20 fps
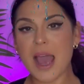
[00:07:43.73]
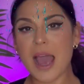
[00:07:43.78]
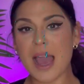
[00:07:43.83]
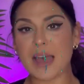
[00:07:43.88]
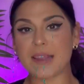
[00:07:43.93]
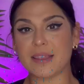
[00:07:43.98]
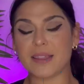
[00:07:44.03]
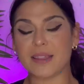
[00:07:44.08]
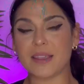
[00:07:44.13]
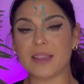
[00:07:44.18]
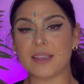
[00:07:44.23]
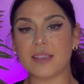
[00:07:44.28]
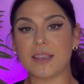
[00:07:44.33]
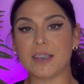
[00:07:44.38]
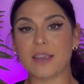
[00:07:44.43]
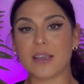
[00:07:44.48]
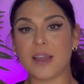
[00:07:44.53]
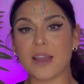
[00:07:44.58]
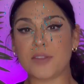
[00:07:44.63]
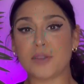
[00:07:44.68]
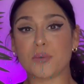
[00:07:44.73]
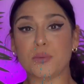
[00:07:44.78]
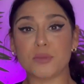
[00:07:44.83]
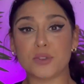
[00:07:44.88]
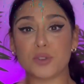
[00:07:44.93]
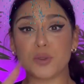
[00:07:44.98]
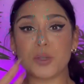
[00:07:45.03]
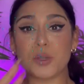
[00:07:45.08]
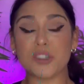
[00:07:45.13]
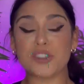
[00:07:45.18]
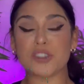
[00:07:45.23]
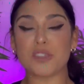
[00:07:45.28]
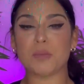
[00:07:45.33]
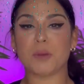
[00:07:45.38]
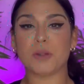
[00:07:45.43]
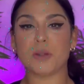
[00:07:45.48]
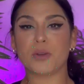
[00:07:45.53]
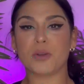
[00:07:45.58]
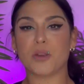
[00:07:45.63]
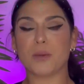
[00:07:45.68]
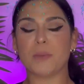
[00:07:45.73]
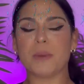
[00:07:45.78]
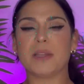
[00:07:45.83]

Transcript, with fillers: at the 2 inches below your